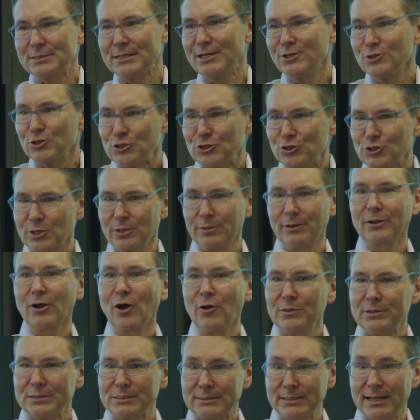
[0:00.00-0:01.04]
the Business
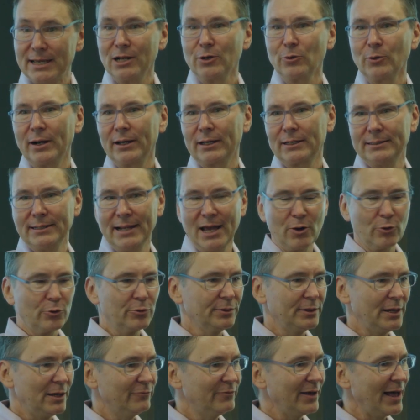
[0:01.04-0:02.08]
Education Revolution
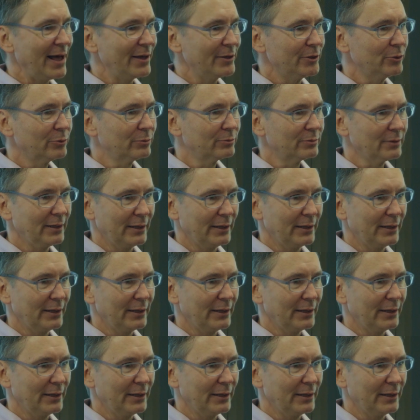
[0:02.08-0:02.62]
podcast